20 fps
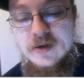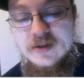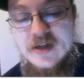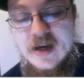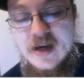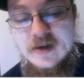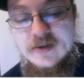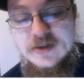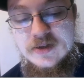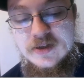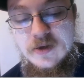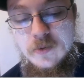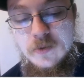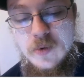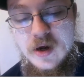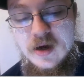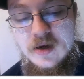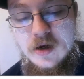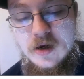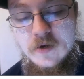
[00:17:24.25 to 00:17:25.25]
gets the
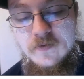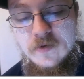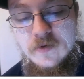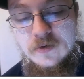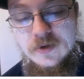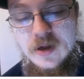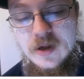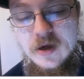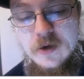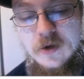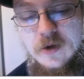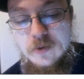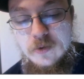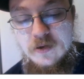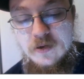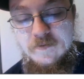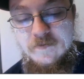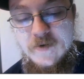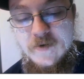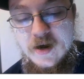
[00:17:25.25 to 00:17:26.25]
win over
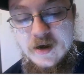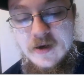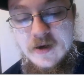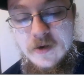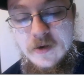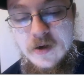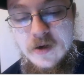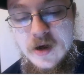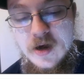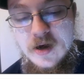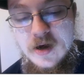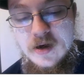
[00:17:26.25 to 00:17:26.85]
Louisville